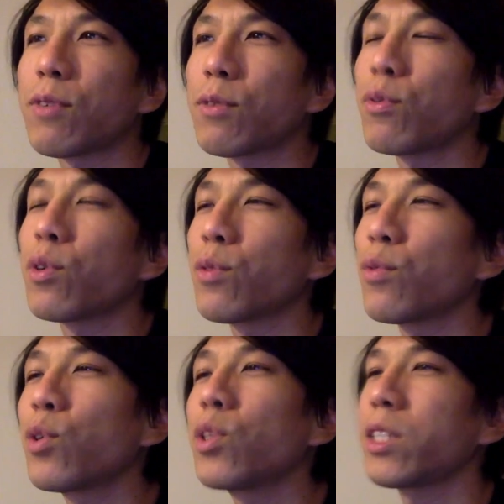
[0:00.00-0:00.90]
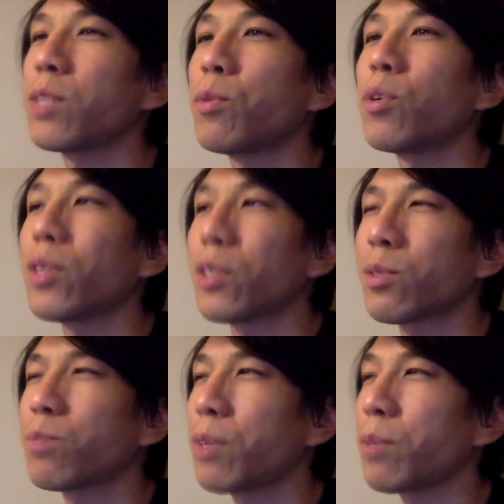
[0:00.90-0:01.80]
The focus is more like
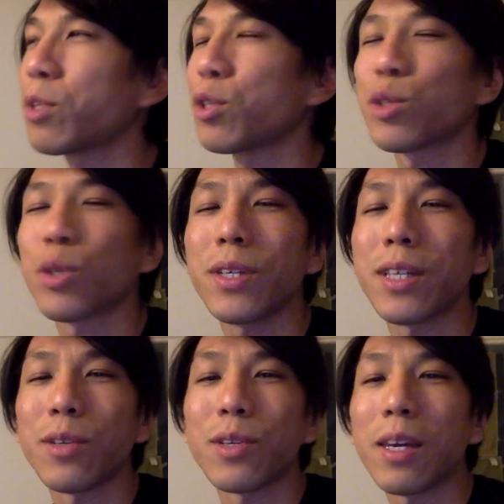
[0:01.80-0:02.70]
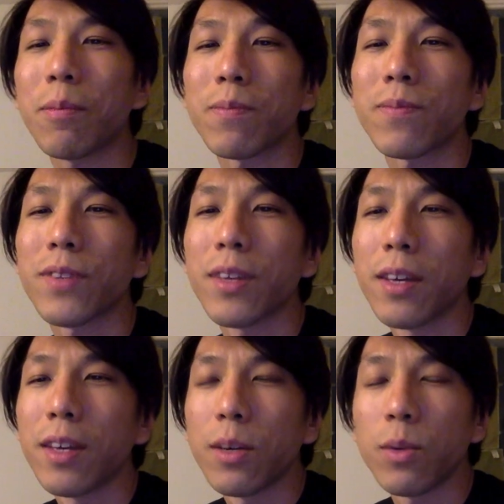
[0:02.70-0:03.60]
pretty much the story than the game,
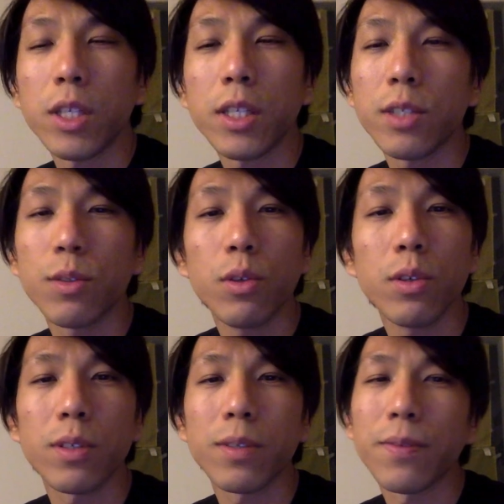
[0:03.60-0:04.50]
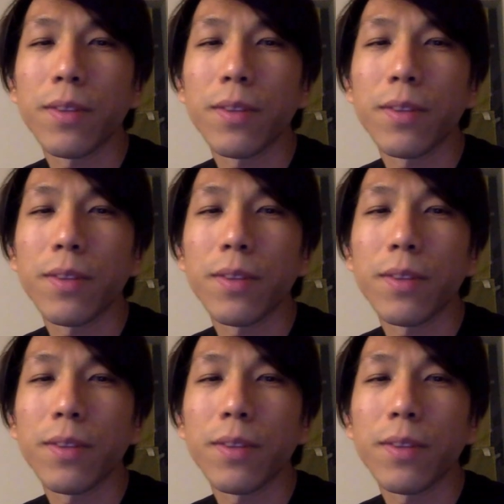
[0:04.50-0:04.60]
which is good.